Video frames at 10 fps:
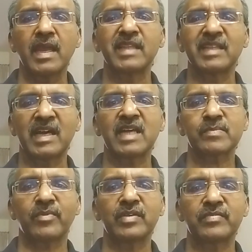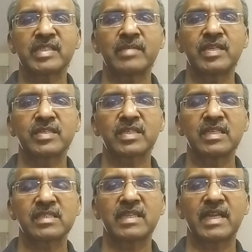And the last point which I mentioned
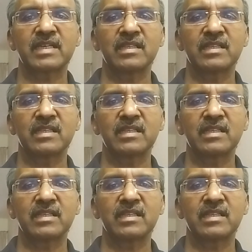is that